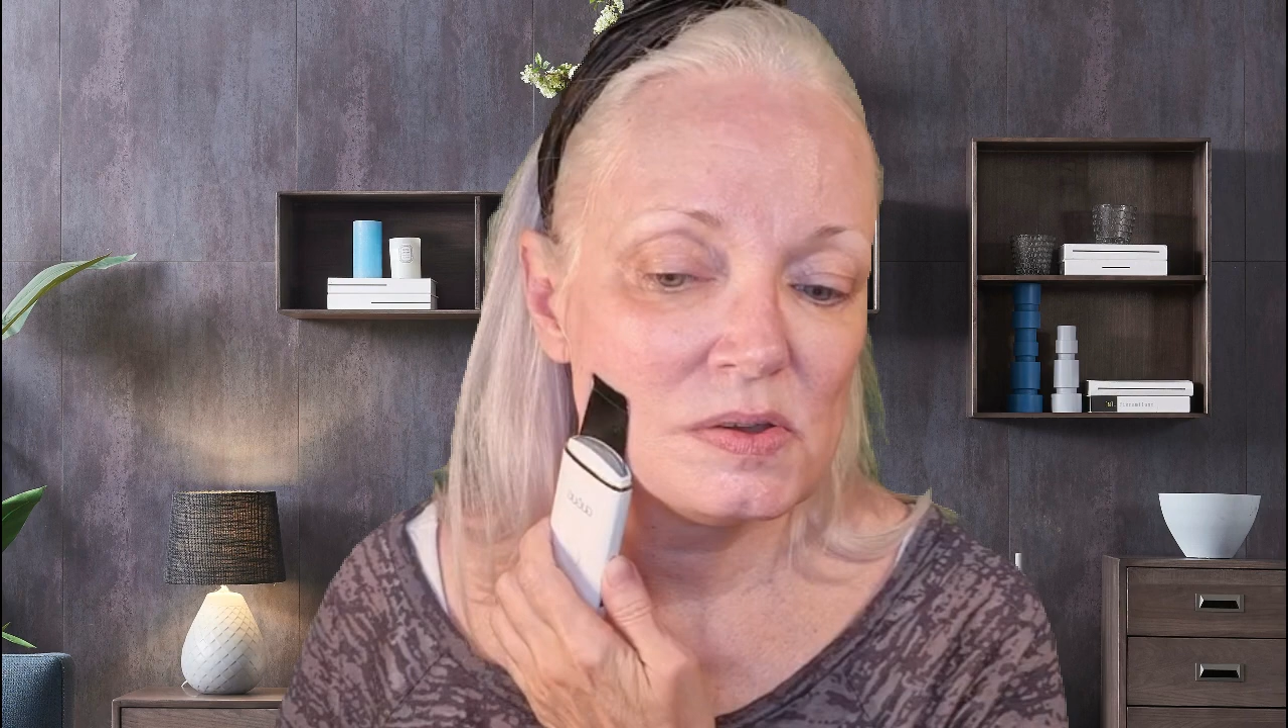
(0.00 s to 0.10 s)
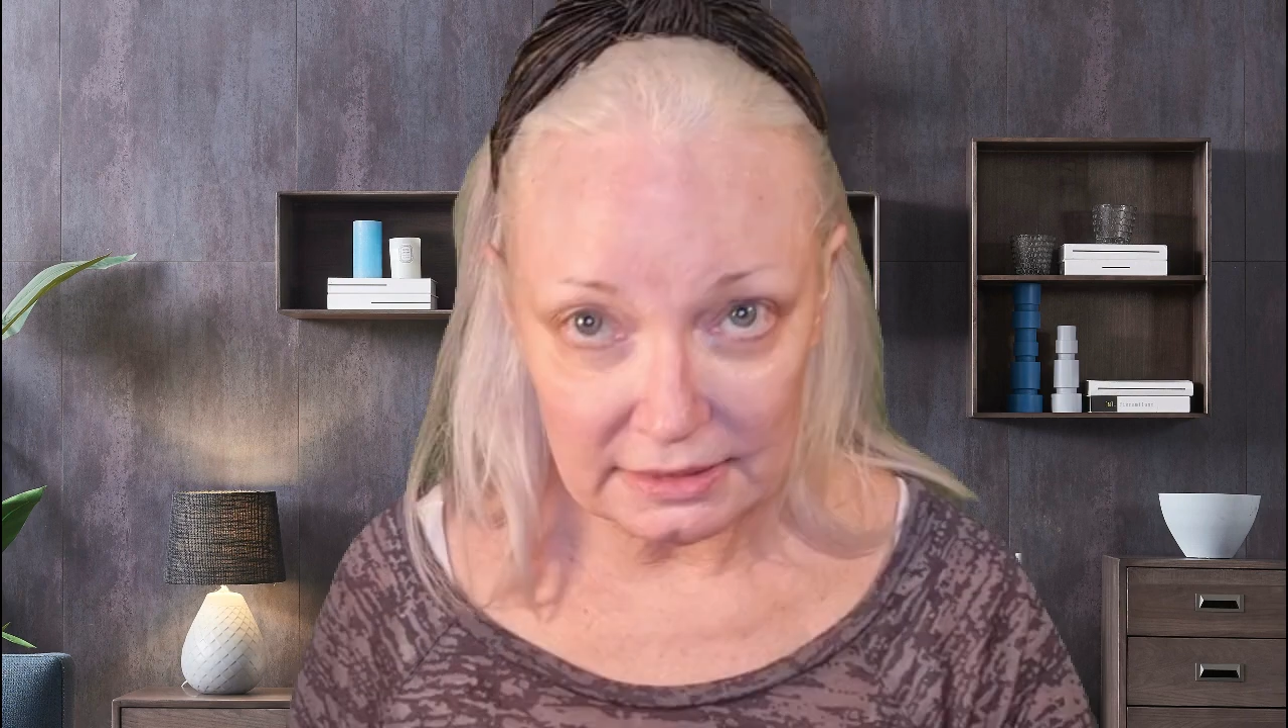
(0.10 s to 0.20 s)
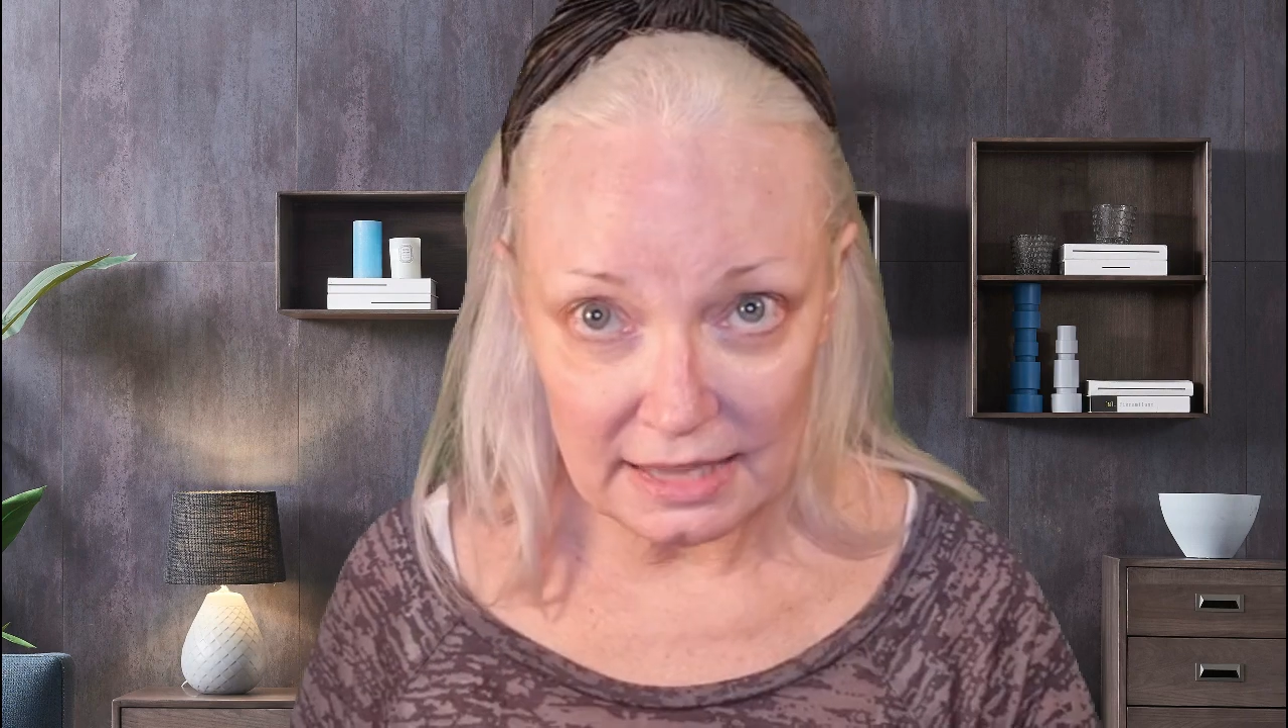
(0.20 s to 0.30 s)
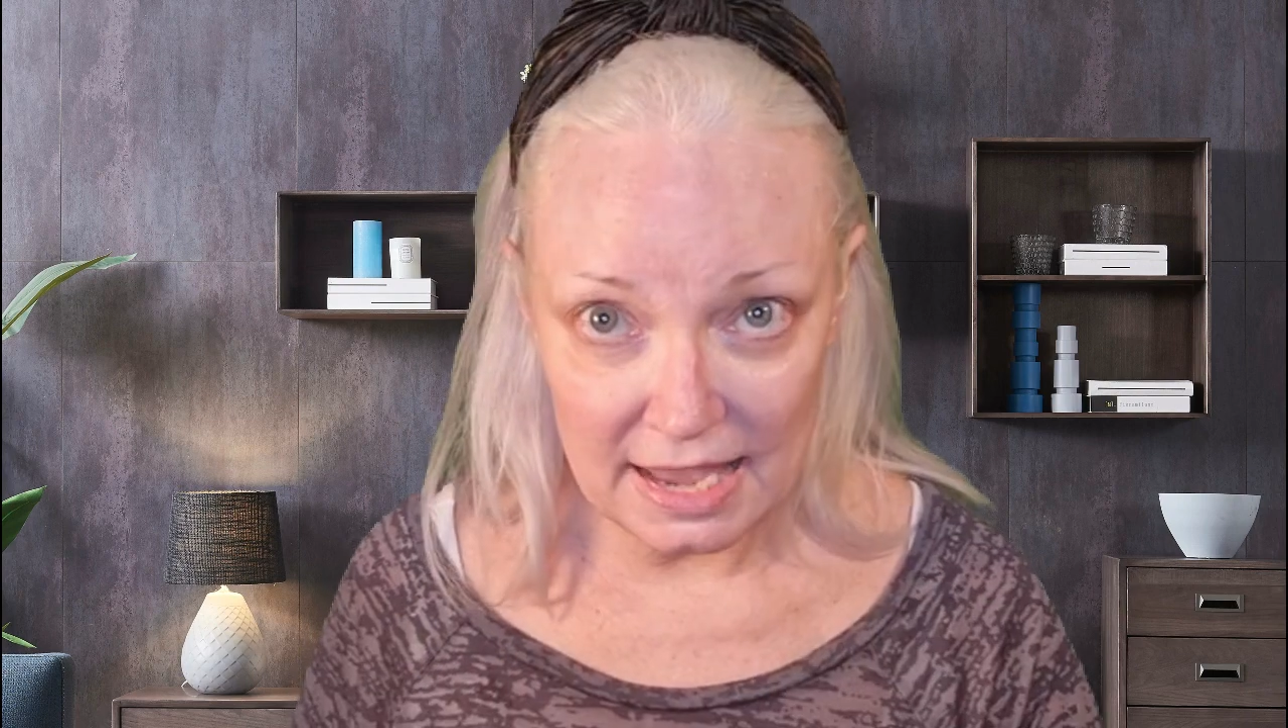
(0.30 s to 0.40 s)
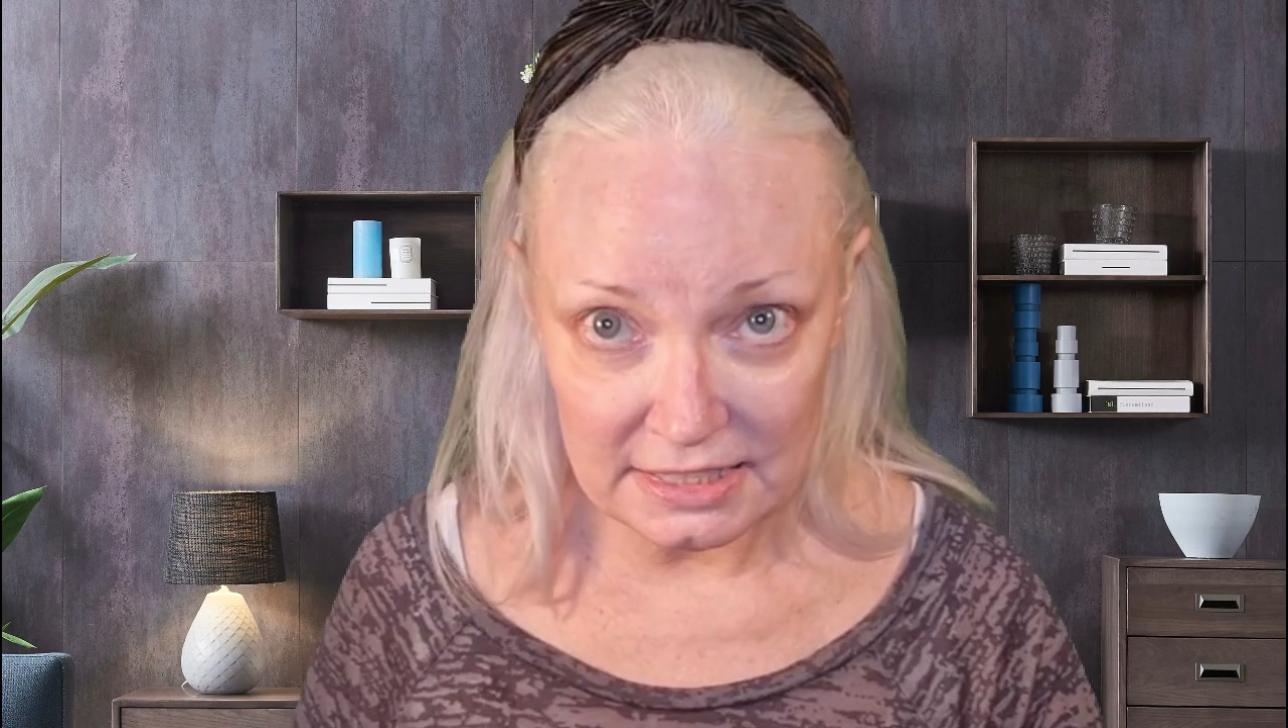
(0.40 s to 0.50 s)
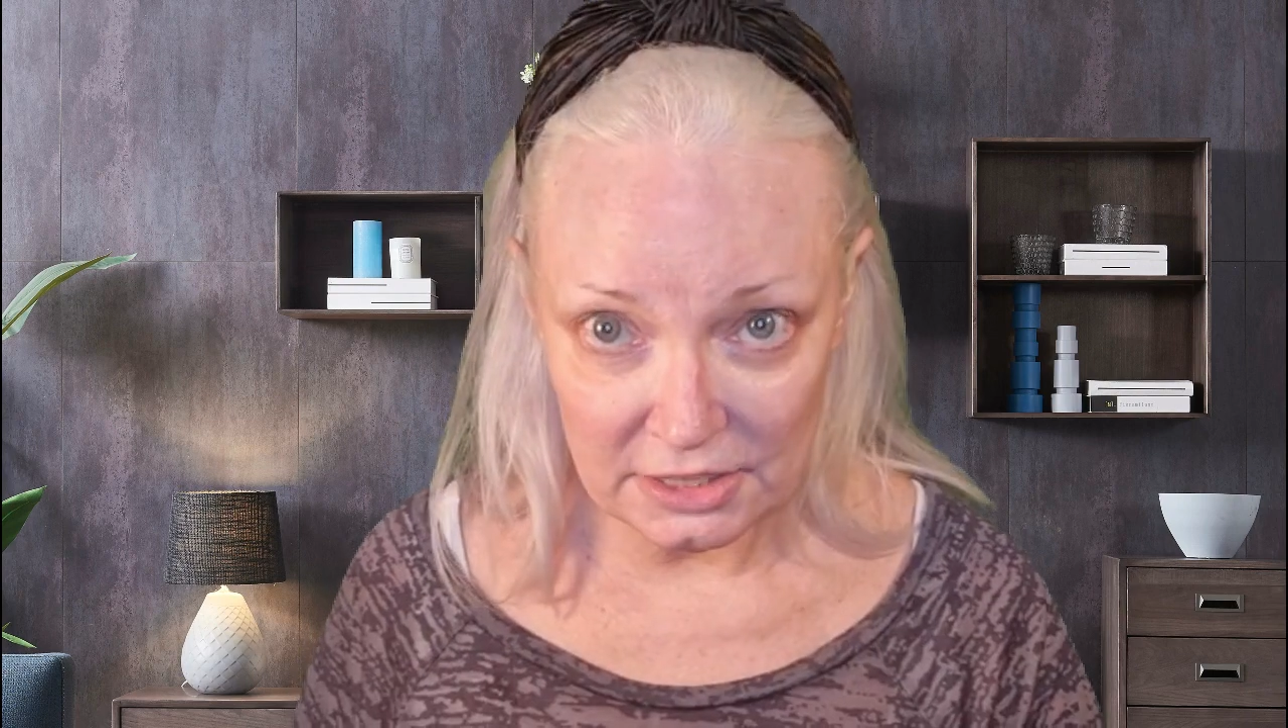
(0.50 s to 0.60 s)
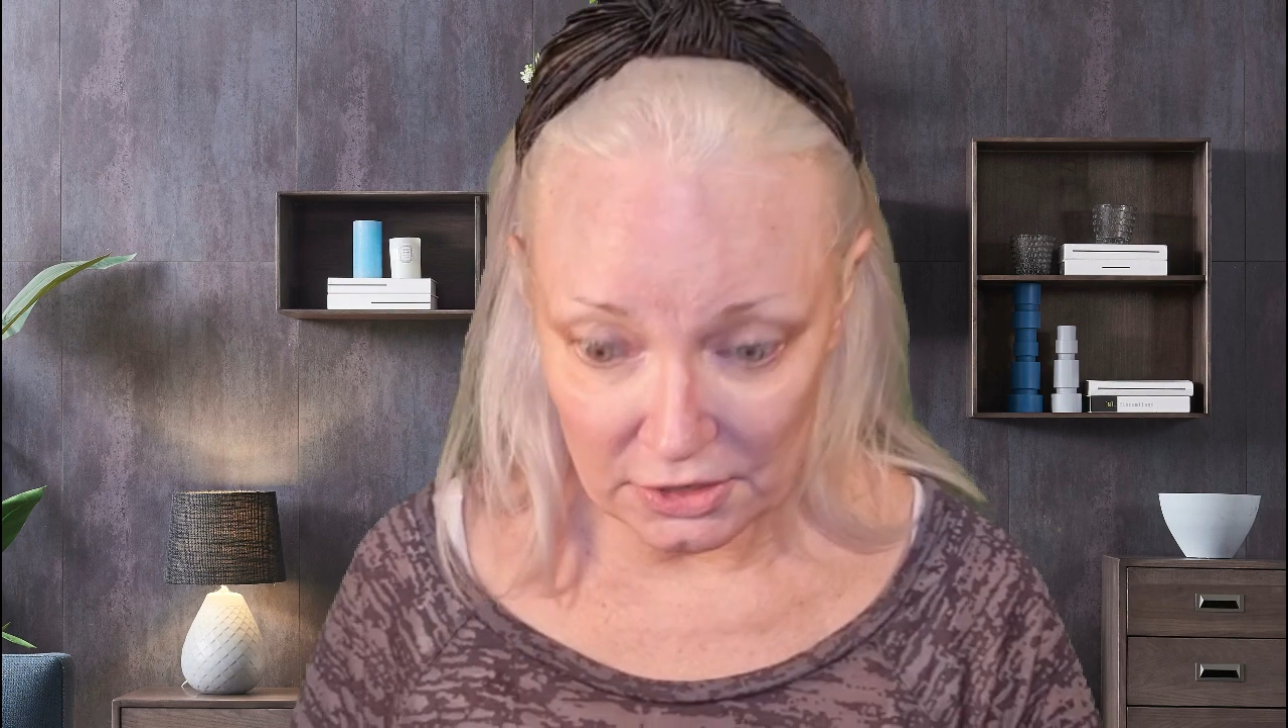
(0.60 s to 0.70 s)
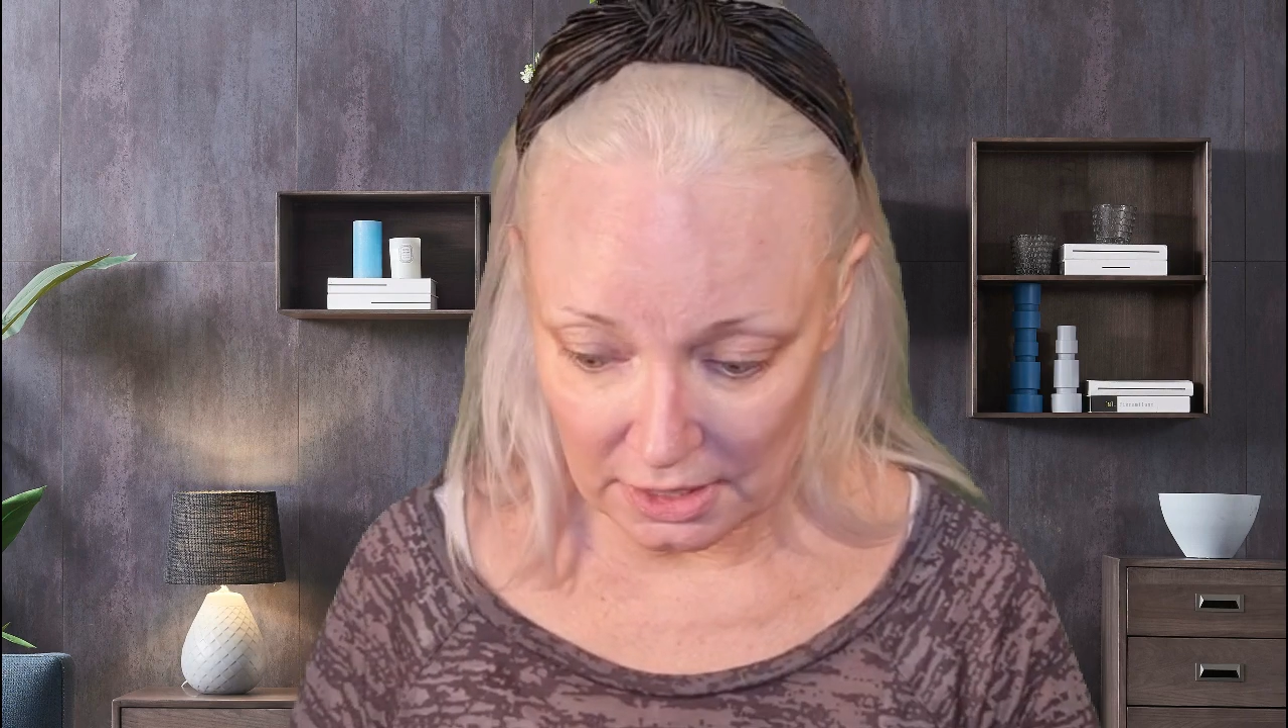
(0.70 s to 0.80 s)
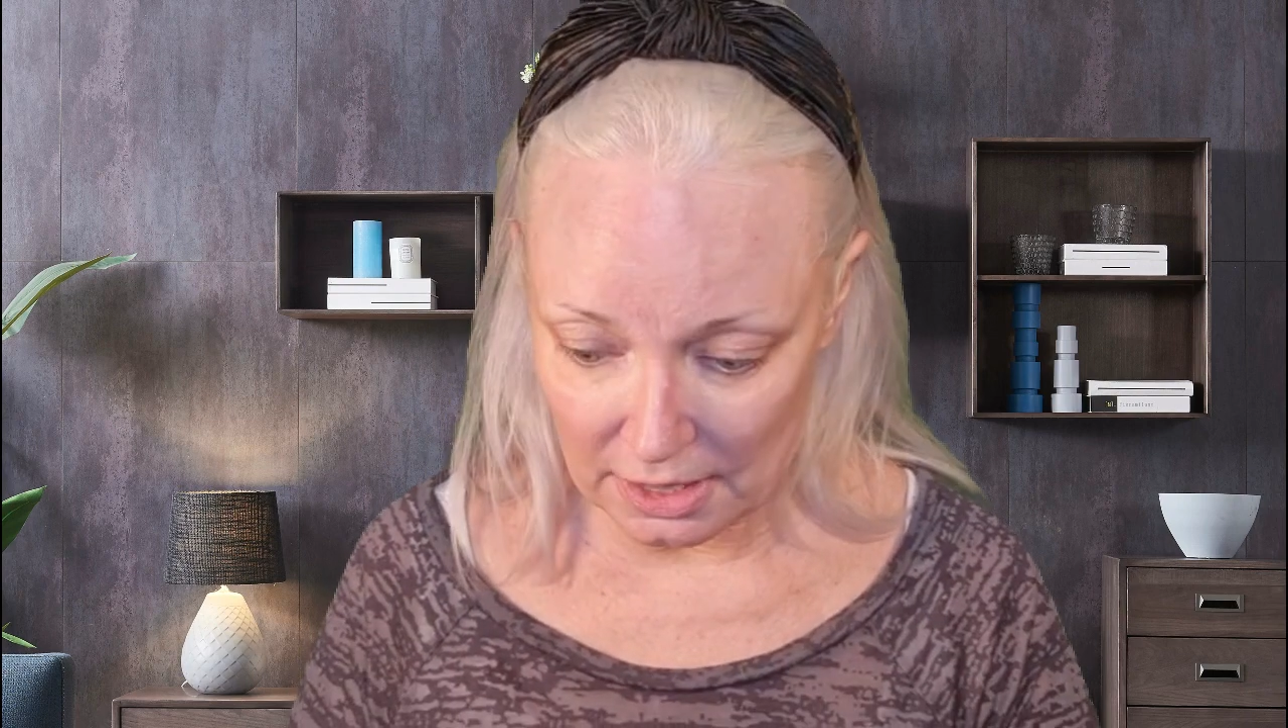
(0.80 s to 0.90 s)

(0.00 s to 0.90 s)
Last area